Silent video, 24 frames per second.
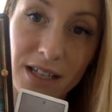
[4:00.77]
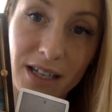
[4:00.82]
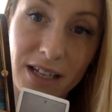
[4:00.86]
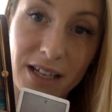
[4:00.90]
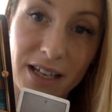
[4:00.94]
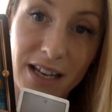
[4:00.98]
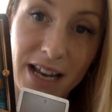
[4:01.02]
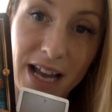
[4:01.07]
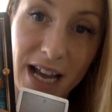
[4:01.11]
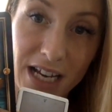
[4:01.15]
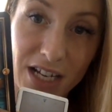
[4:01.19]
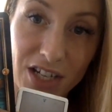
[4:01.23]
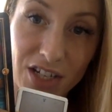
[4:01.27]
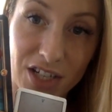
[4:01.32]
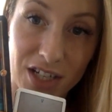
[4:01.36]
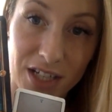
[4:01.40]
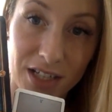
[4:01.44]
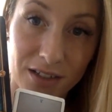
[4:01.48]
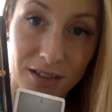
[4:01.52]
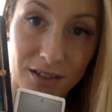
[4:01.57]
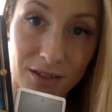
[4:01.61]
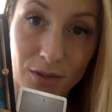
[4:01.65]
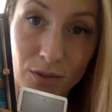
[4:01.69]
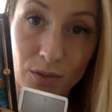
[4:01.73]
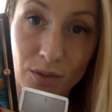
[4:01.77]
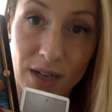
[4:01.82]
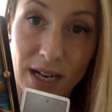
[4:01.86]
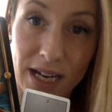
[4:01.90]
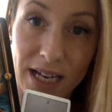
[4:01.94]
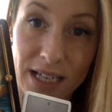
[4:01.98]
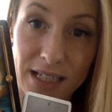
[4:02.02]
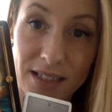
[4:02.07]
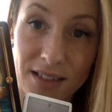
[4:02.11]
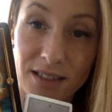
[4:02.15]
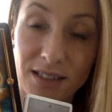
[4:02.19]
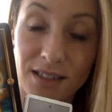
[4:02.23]
and connection,
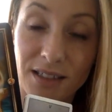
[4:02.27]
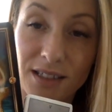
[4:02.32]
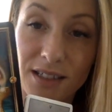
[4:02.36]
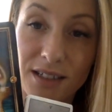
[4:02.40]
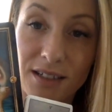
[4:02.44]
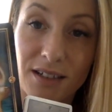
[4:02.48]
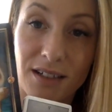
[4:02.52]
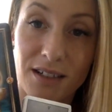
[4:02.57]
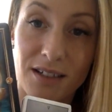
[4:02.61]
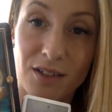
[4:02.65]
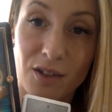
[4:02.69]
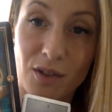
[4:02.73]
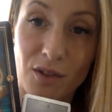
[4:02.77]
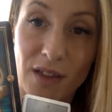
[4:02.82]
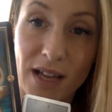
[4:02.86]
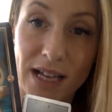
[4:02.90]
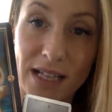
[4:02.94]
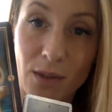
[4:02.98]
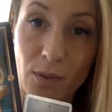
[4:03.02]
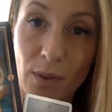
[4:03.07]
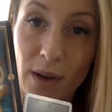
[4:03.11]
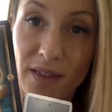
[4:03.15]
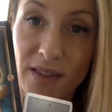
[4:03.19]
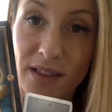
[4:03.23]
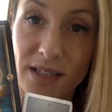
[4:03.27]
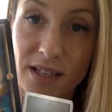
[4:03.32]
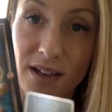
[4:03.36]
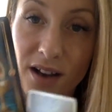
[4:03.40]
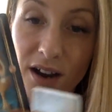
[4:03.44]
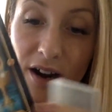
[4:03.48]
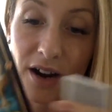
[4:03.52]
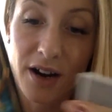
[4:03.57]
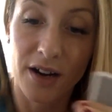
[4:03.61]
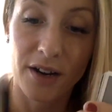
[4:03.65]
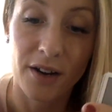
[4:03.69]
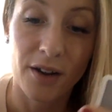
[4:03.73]
right? So that's why this
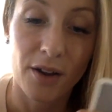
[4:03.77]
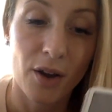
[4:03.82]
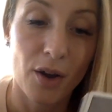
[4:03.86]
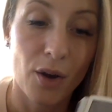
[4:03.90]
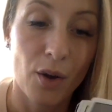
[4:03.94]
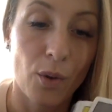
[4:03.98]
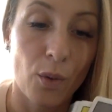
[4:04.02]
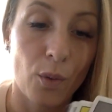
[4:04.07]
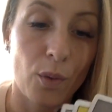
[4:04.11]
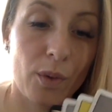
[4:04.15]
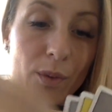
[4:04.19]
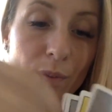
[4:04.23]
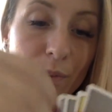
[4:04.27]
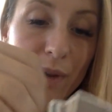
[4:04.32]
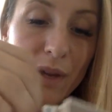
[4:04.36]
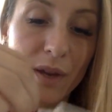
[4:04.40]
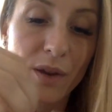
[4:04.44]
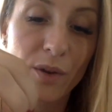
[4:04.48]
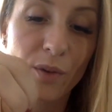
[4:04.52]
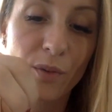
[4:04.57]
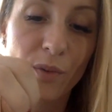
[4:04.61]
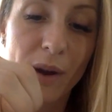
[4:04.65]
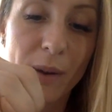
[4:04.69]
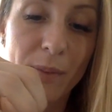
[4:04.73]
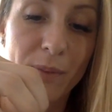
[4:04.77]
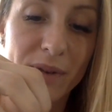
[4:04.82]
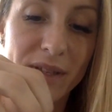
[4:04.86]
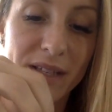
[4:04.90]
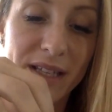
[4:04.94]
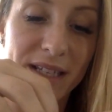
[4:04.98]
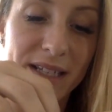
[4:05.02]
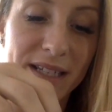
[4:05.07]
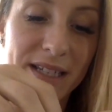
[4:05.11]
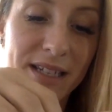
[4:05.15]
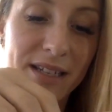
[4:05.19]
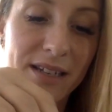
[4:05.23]
card would be
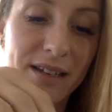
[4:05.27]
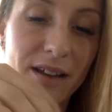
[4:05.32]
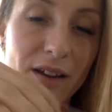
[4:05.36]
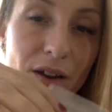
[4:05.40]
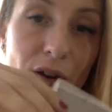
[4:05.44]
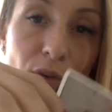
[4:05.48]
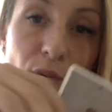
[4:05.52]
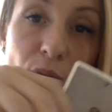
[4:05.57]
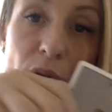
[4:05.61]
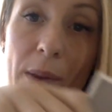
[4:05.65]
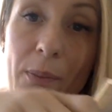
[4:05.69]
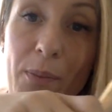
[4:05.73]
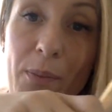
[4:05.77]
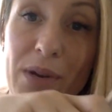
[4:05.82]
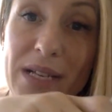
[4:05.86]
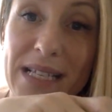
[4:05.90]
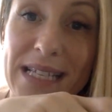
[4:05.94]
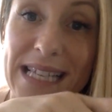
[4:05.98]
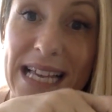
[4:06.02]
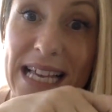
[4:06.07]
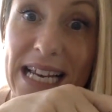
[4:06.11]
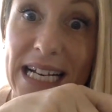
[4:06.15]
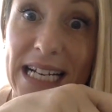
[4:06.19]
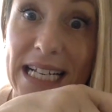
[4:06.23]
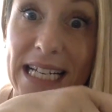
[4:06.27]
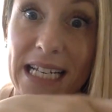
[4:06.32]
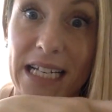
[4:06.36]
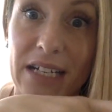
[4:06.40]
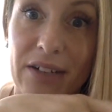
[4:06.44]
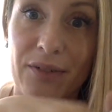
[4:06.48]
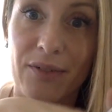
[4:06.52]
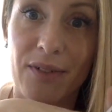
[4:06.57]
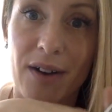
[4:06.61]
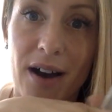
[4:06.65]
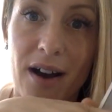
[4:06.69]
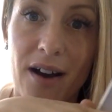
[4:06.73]
representative
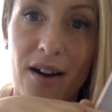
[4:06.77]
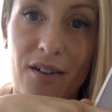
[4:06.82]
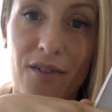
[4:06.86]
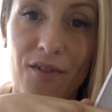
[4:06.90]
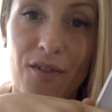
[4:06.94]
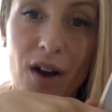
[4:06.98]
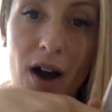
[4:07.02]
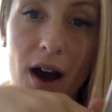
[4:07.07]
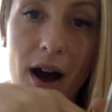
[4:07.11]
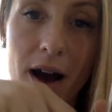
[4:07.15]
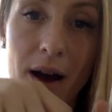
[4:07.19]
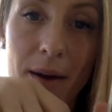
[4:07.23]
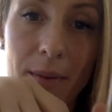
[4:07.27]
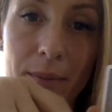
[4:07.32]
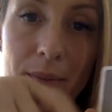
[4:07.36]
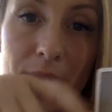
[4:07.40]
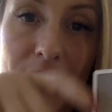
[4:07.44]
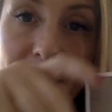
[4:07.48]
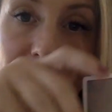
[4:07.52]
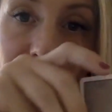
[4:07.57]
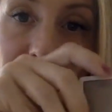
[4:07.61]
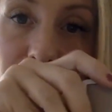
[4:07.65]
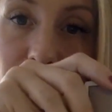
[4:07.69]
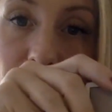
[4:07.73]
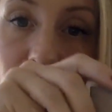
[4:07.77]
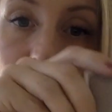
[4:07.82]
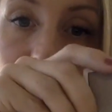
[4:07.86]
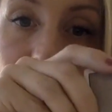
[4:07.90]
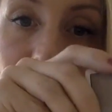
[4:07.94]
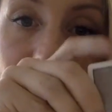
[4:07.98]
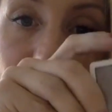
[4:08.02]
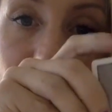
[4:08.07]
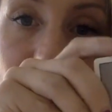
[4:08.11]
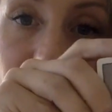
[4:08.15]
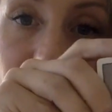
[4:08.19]
of a soulmate